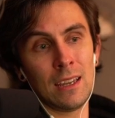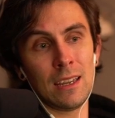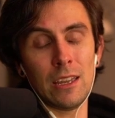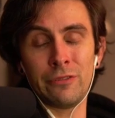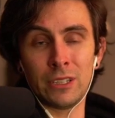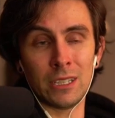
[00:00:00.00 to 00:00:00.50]

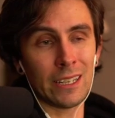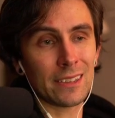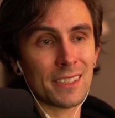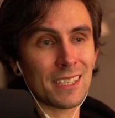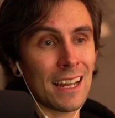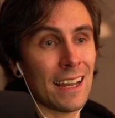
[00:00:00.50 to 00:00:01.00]
If you like the
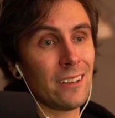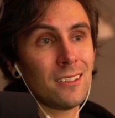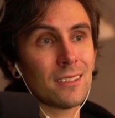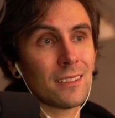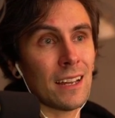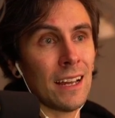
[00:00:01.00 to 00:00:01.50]

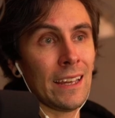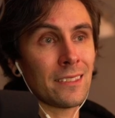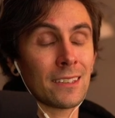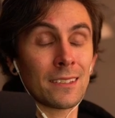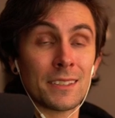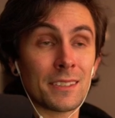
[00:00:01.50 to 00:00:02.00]
style, I
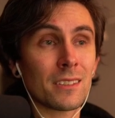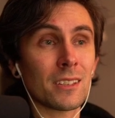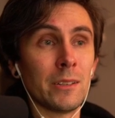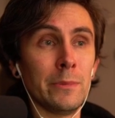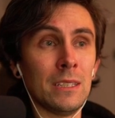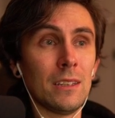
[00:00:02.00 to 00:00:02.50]
think this is going to
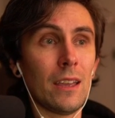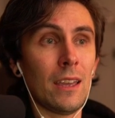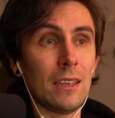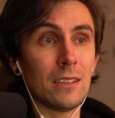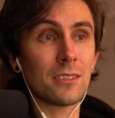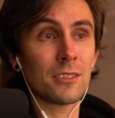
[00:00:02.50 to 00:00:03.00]
be
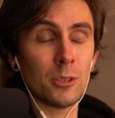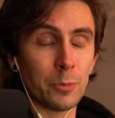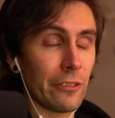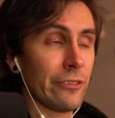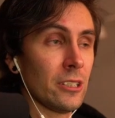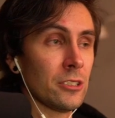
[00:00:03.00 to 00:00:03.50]
a super
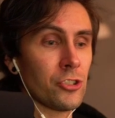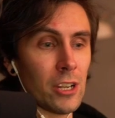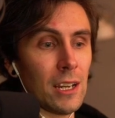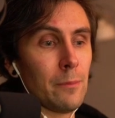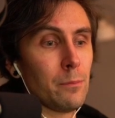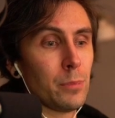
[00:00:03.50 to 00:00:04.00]
fun
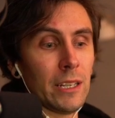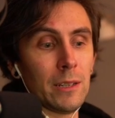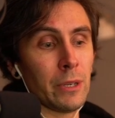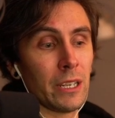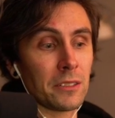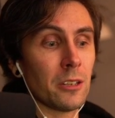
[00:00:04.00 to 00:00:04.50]
job playing
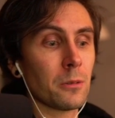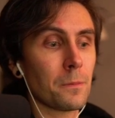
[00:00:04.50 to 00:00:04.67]
Picto.